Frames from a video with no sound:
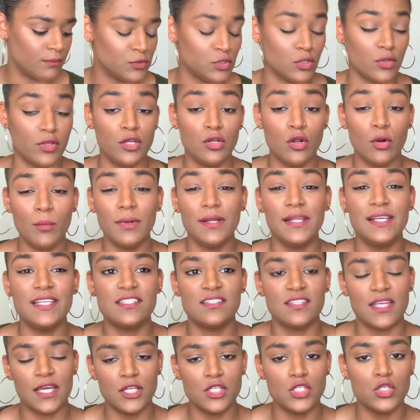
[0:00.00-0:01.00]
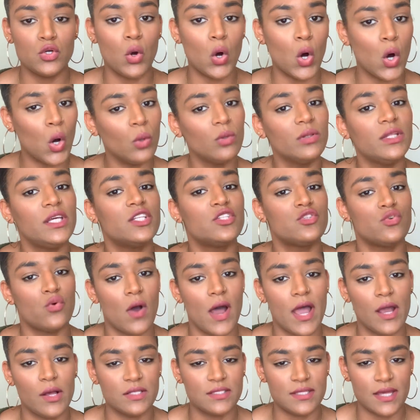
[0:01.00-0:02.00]
So they normally send you only
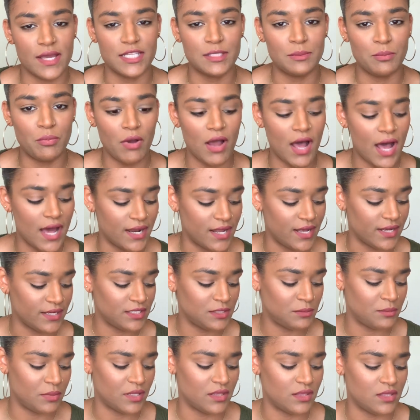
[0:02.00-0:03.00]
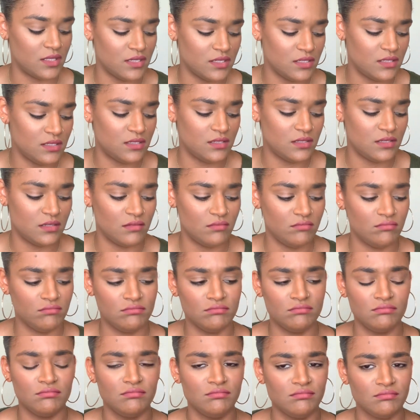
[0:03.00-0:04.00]
trial size products, but this
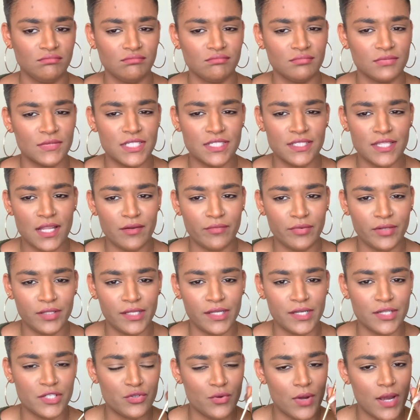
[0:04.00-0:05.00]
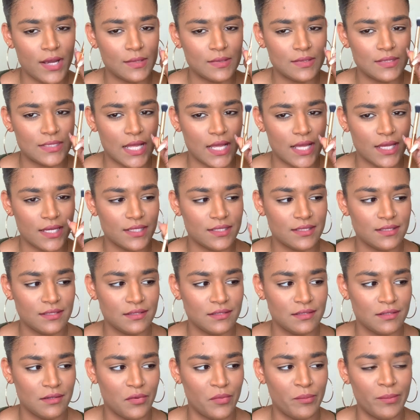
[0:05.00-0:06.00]
is not really a trial size.
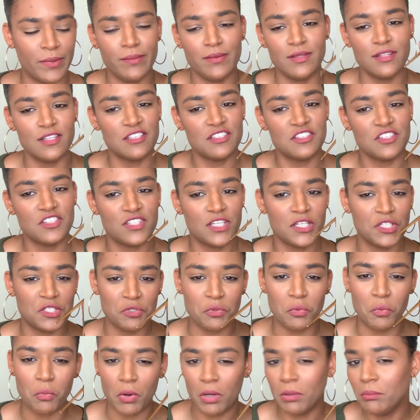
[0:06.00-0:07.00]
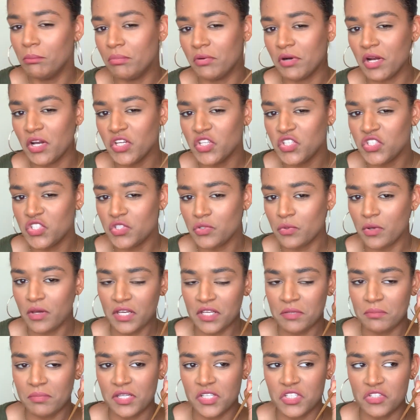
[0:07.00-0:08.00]
Or maybe they just sent you one brush, so it
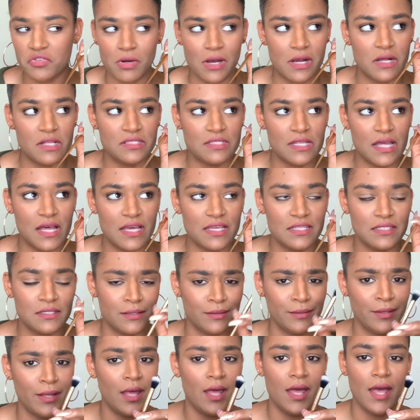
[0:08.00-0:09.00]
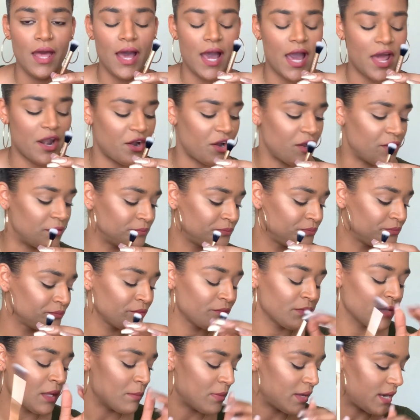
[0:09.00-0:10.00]
could be a trial size. I don't know,
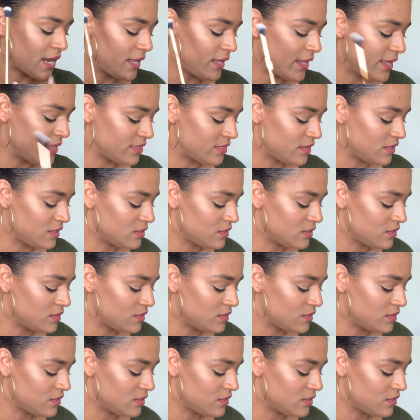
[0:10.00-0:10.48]
but I like